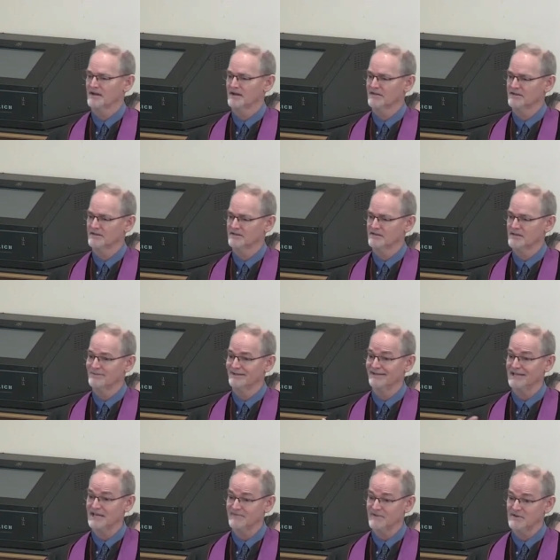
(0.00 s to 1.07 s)
The
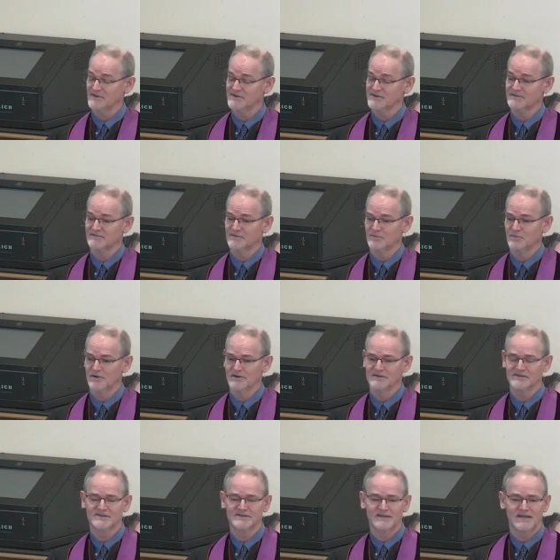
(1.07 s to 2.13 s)
believers
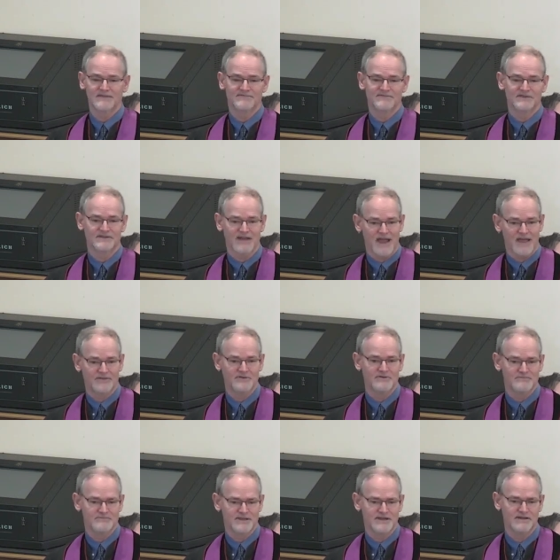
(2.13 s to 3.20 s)
weren't safe to
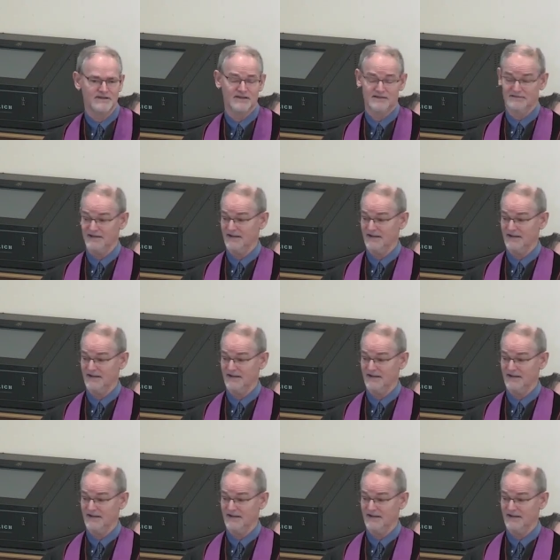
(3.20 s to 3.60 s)
gather to meet